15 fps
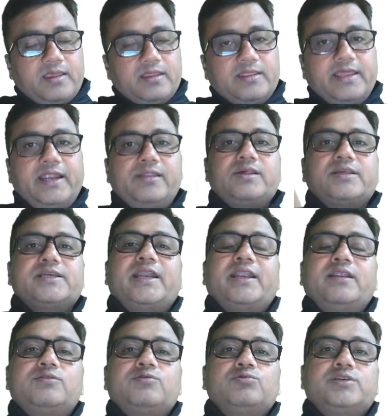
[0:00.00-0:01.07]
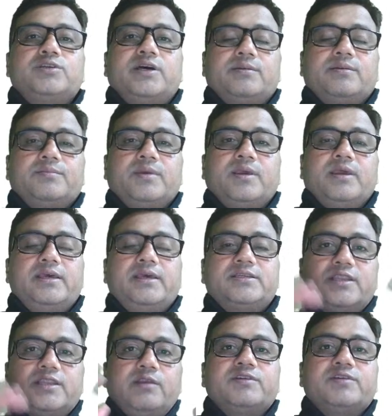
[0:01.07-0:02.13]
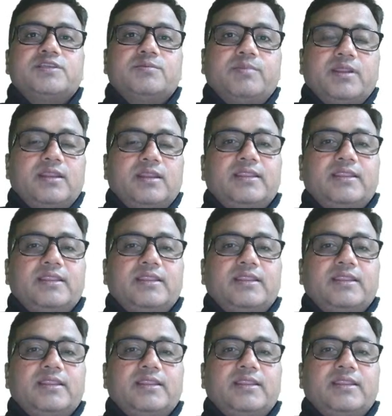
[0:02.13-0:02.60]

that sagittal suture is still visible.